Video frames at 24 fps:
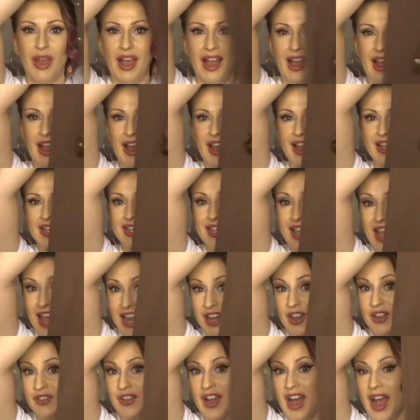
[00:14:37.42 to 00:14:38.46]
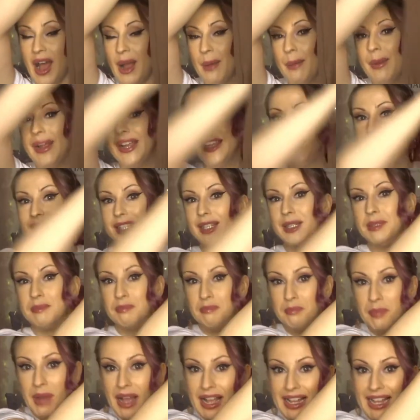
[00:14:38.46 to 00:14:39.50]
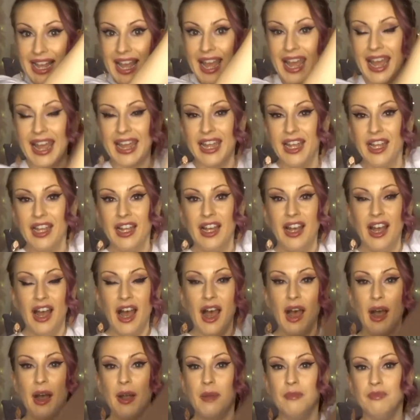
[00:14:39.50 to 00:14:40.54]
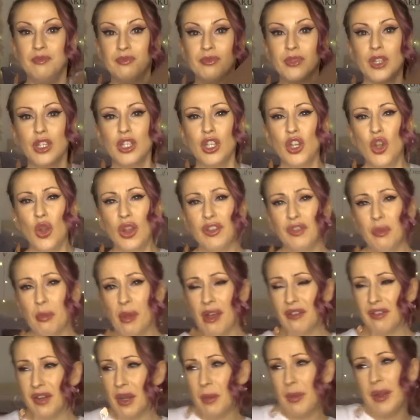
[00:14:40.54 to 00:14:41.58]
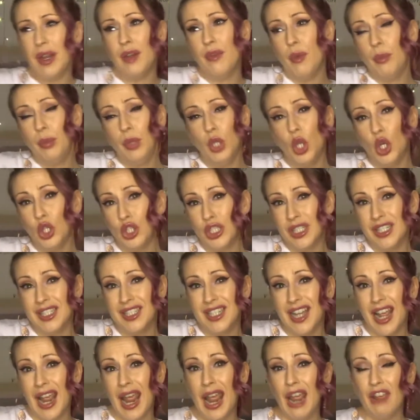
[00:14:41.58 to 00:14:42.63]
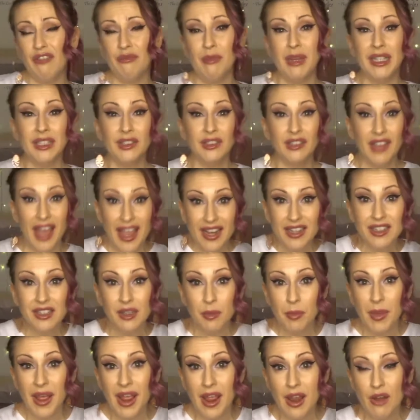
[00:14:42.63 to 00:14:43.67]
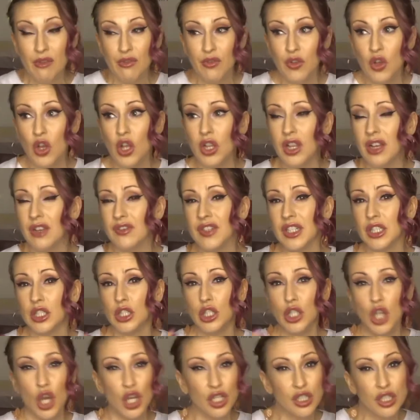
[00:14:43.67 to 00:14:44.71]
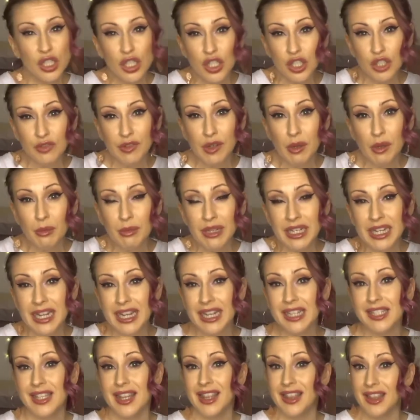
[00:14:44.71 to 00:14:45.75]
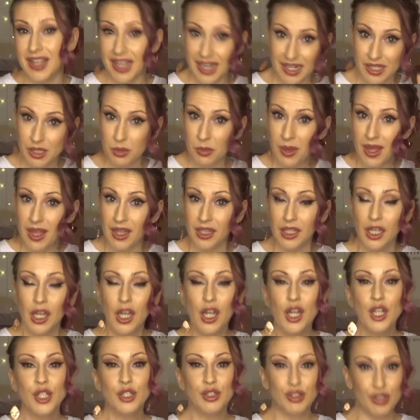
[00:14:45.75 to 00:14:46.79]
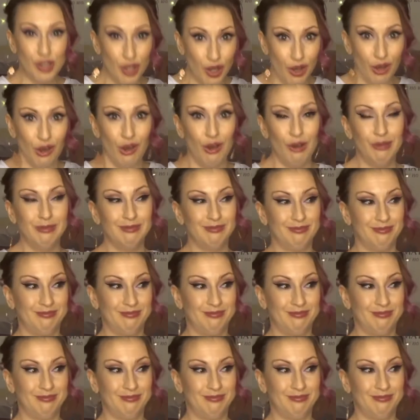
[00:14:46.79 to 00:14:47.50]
pair, again, of high-waisted, baggy. You know, if I'm having a bit of a bloated day, if my legs are painful, I've had a lot of surgery on my knees and they swell. So